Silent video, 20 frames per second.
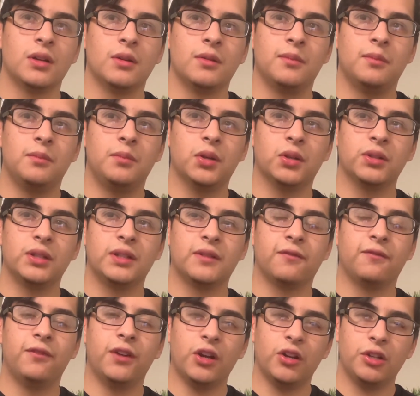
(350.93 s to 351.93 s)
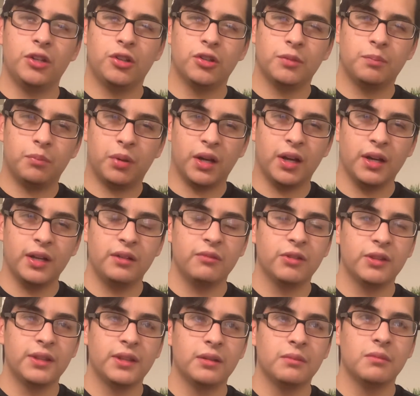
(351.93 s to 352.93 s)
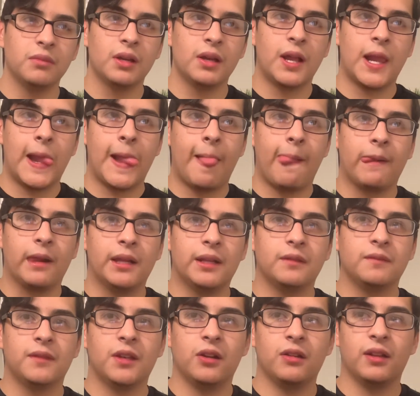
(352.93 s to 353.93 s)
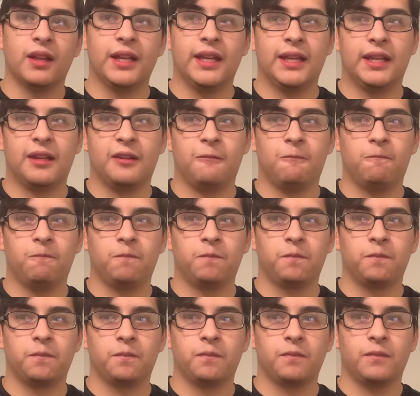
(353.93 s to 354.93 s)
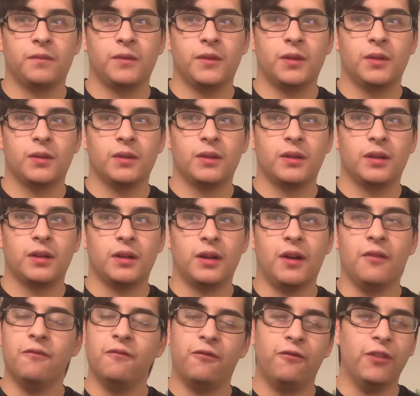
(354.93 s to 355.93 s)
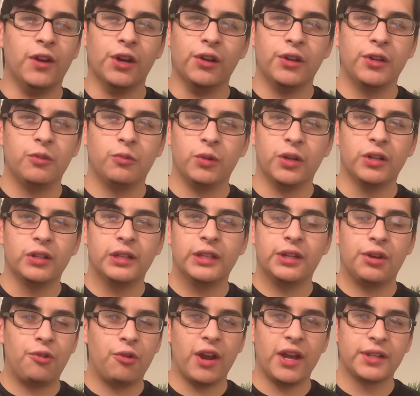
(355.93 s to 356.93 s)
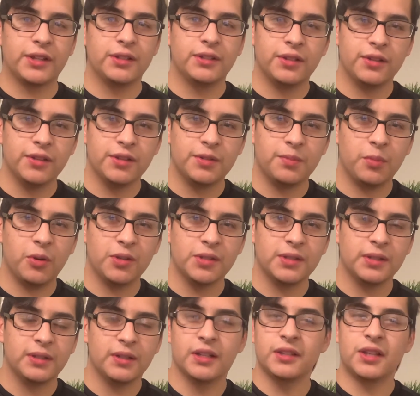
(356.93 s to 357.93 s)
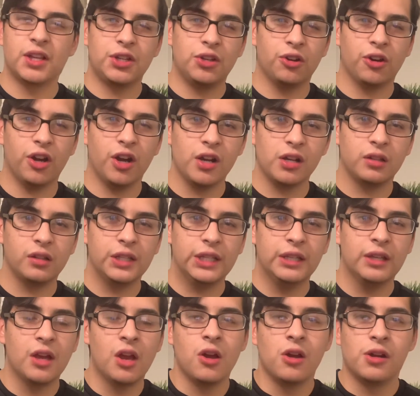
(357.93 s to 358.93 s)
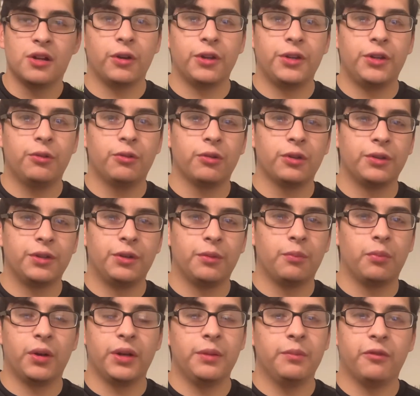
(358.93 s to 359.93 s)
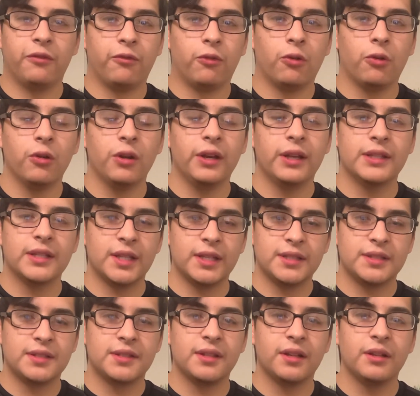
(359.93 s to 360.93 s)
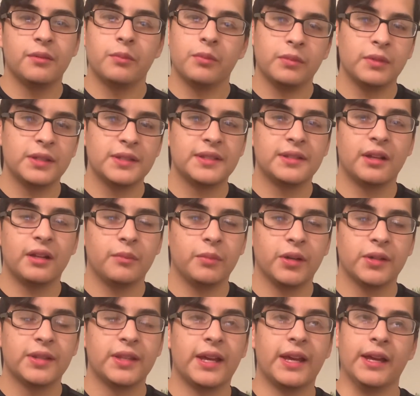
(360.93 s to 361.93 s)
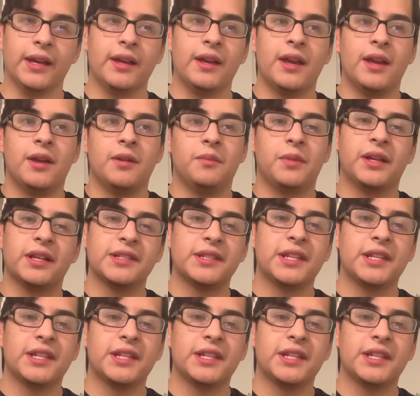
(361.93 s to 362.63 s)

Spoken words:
building a very good bond with them, they're like, I'm very weirdly attracted to this person. Not that you're ugly or you're pretty before. It's not about that. Because they